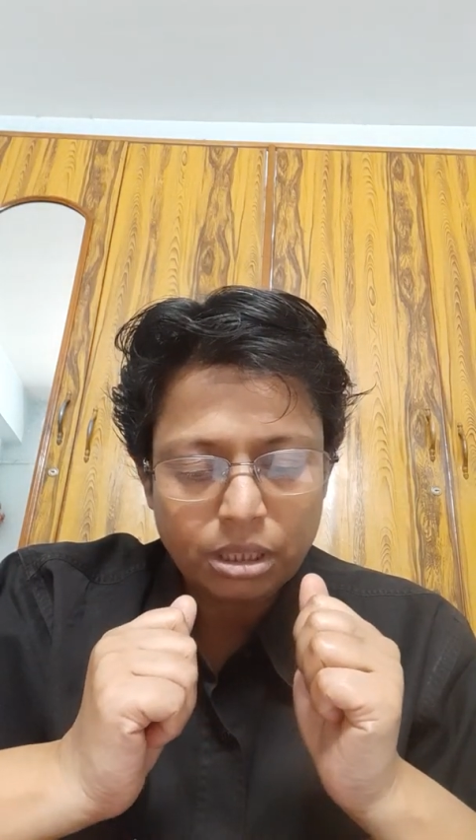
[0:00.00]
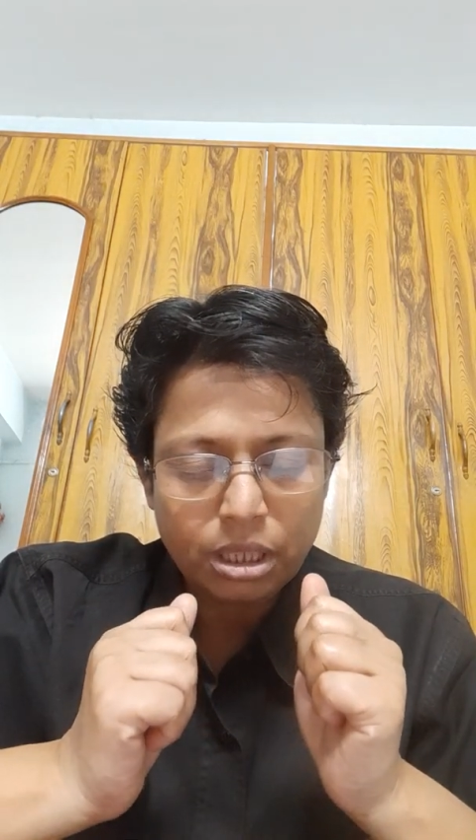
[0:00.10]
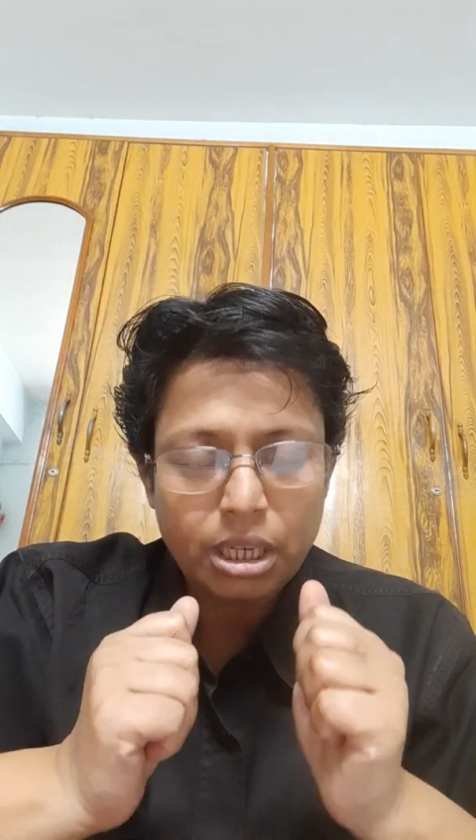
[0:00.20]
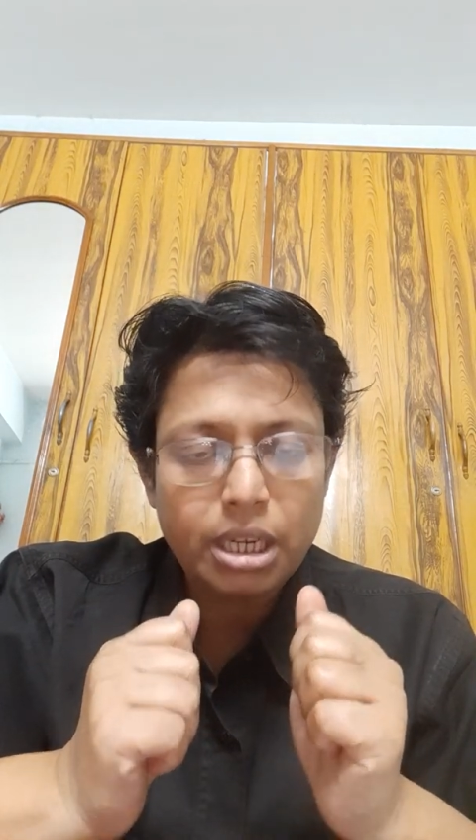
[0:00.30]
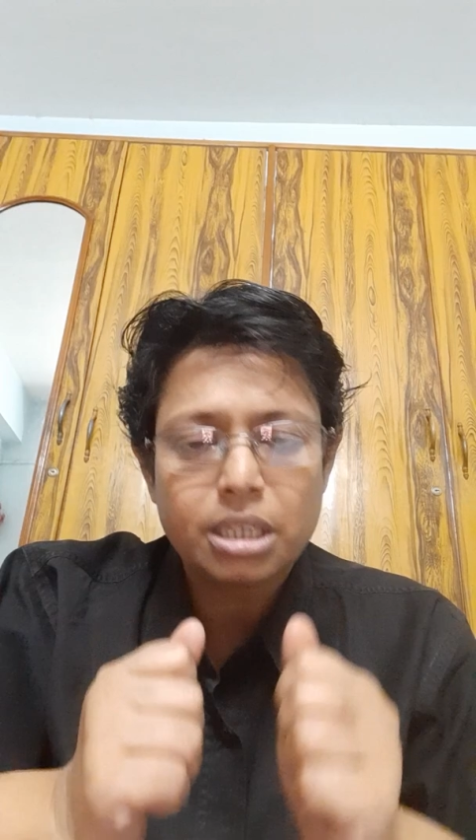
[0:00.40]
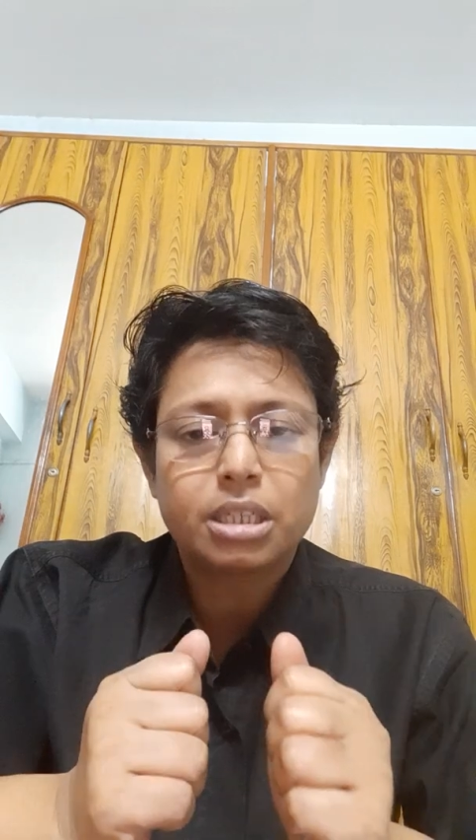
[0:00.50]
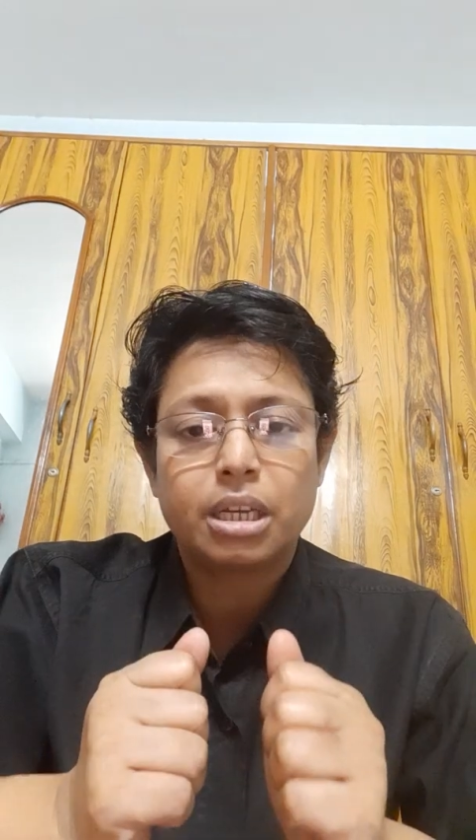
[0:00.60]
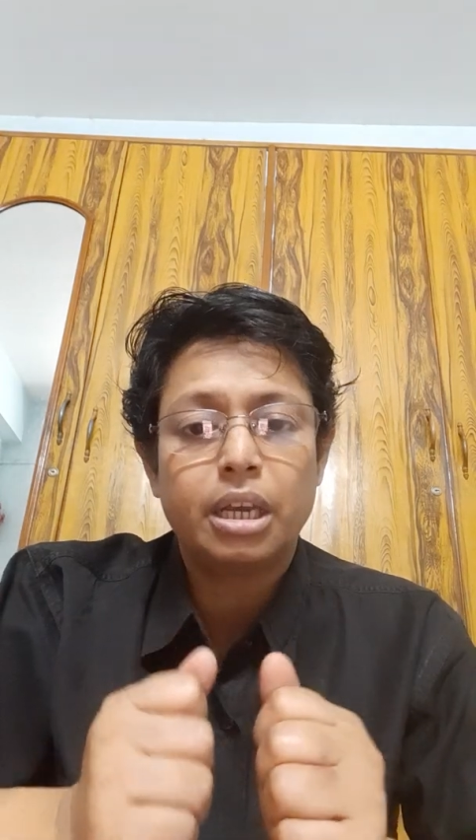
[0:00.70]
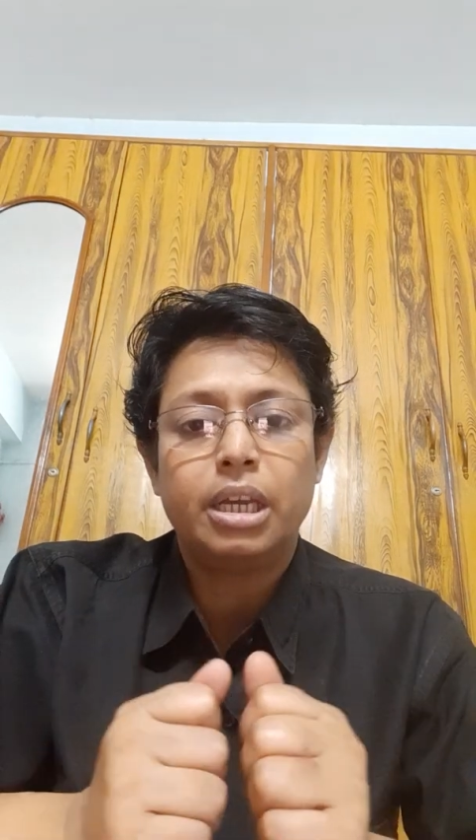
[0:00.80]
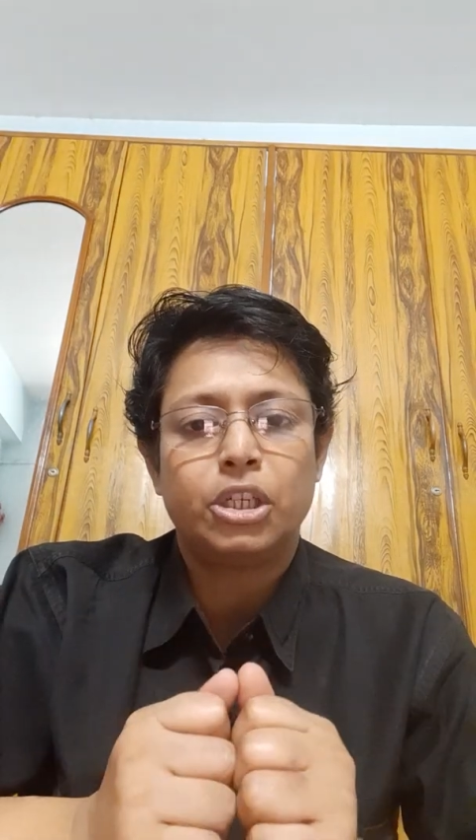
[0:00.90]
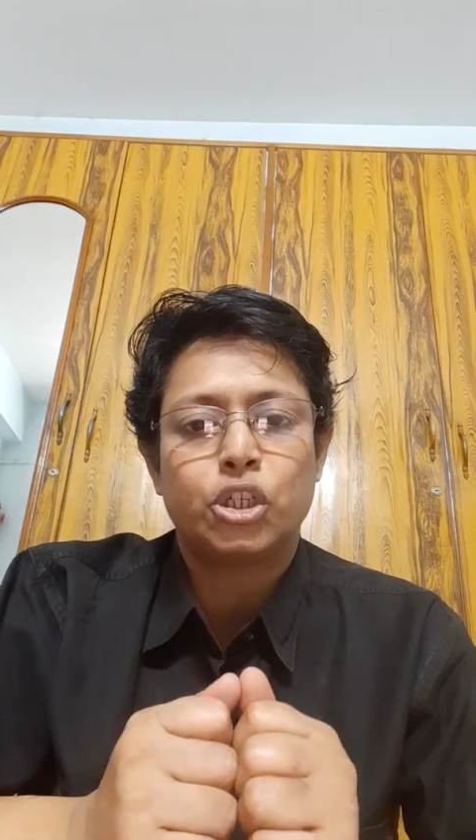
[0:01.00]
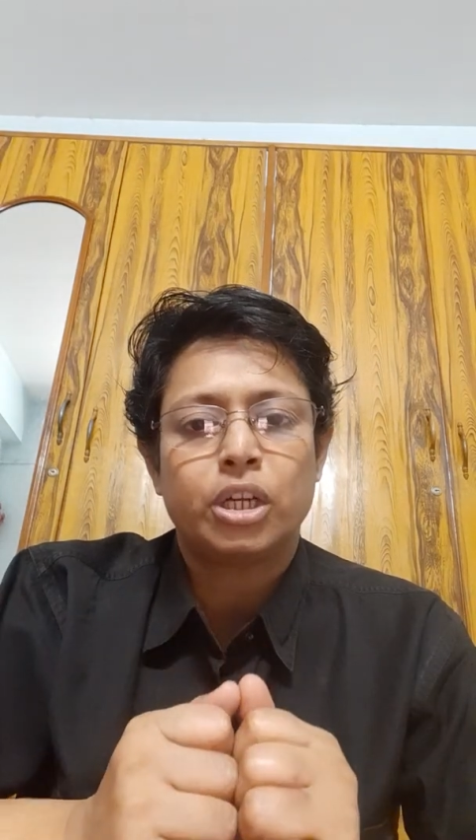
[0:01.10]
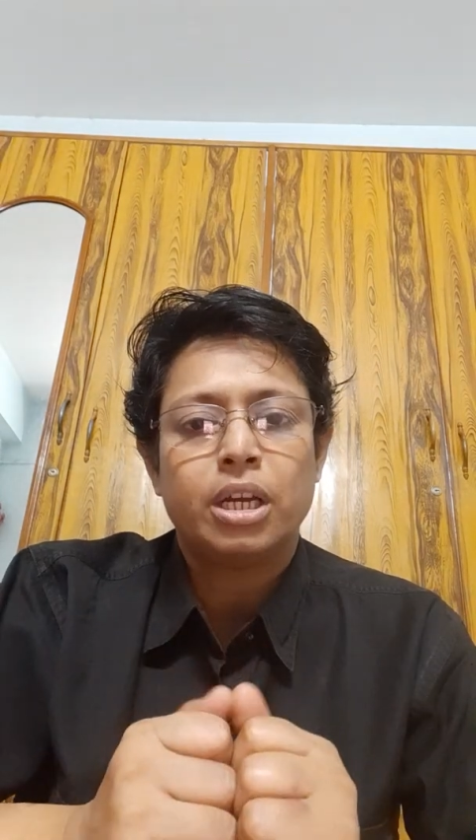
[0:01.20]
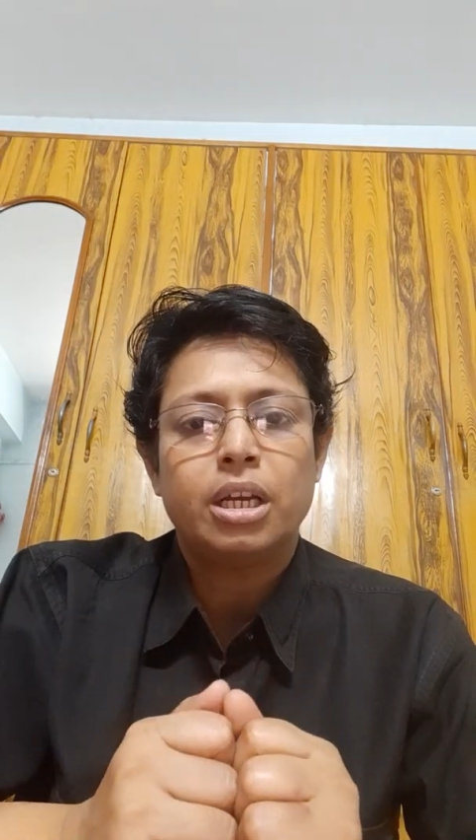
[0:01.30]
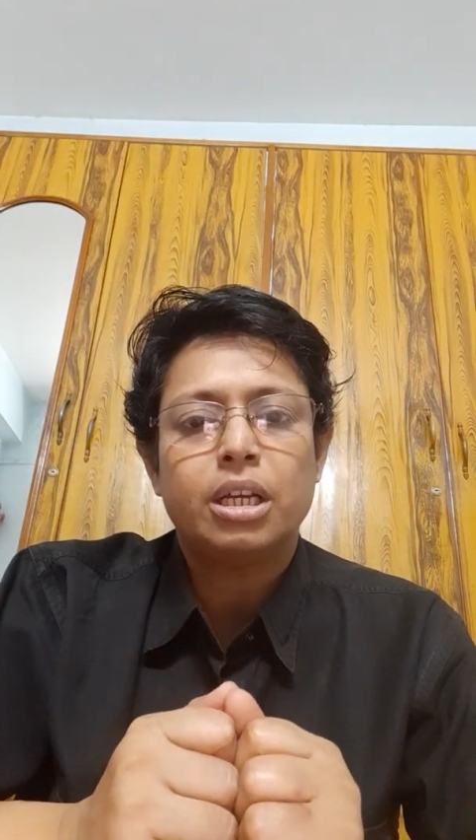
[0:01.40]
earliest age
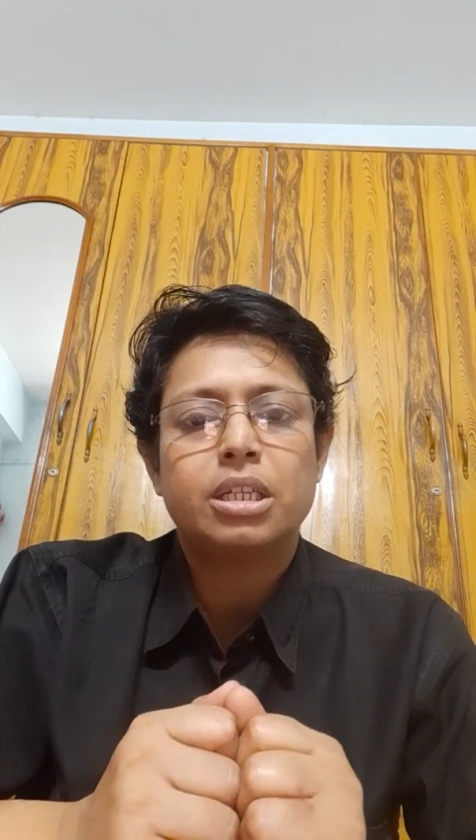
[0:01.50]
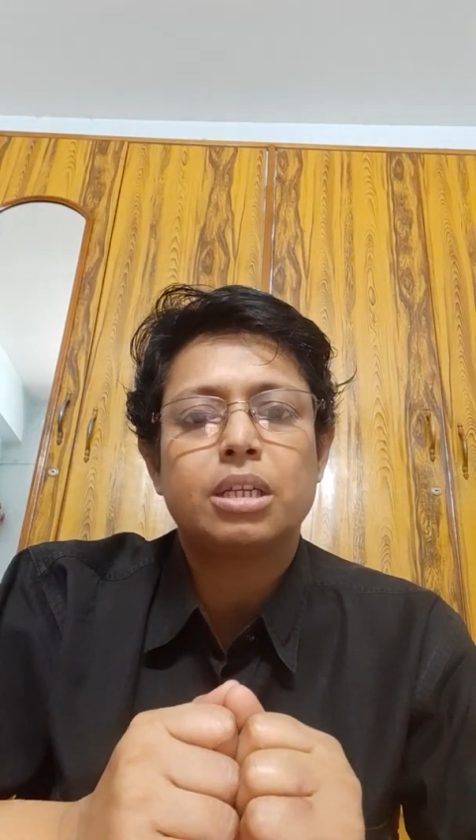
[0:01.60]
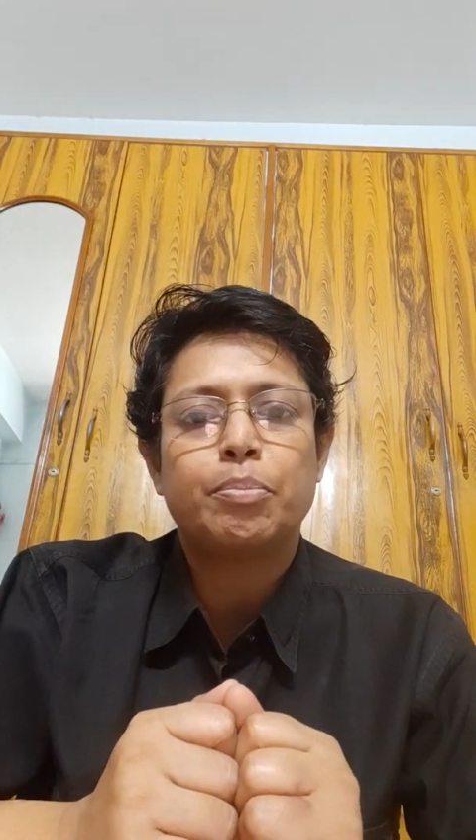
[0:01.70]
is the